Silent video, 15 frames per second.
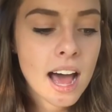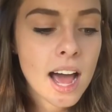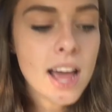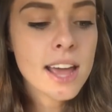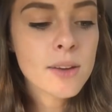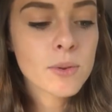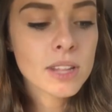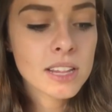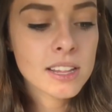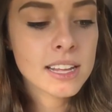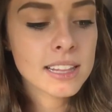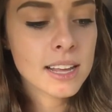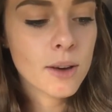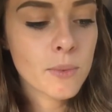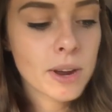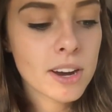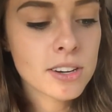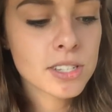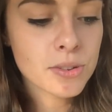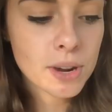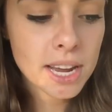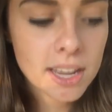I really think that we are
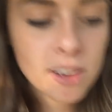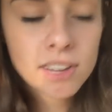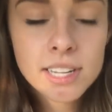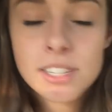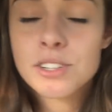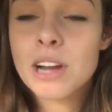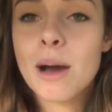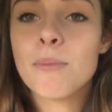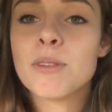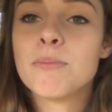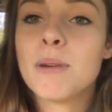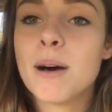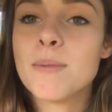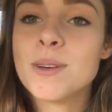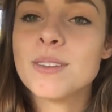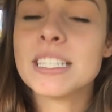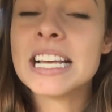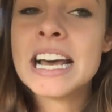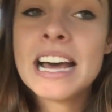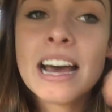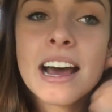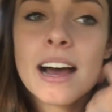doing a good job with Bubbles.
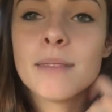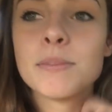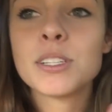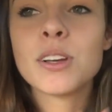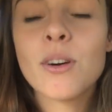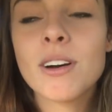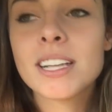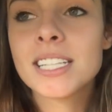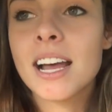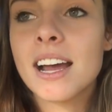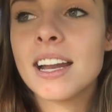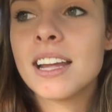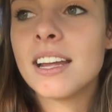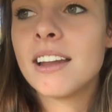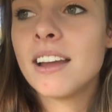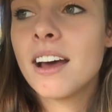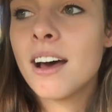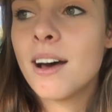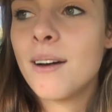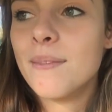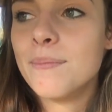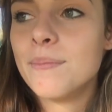I'm so excited
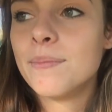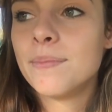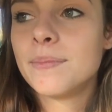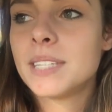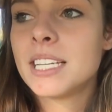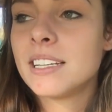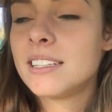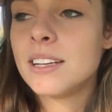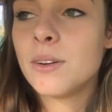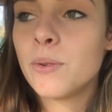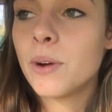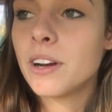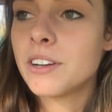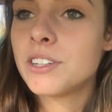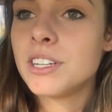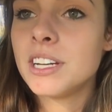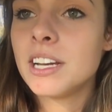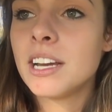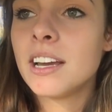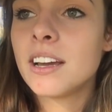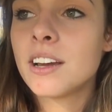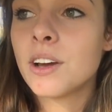to see where
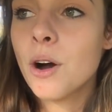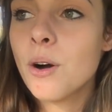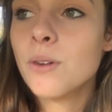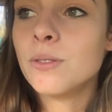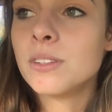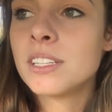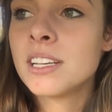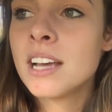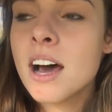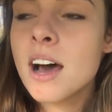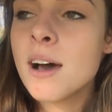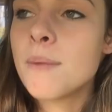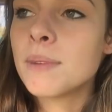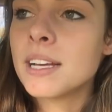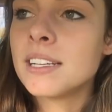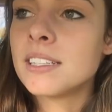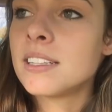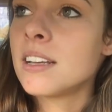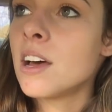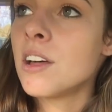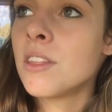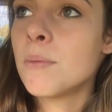she goes,
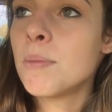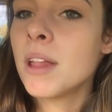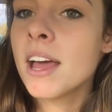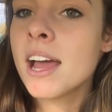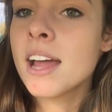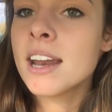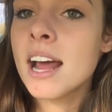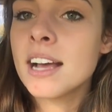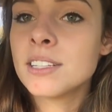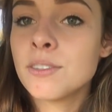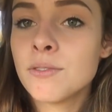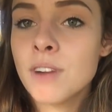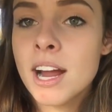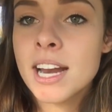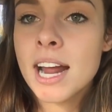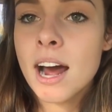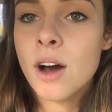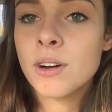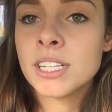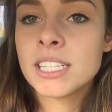because the plan as of right now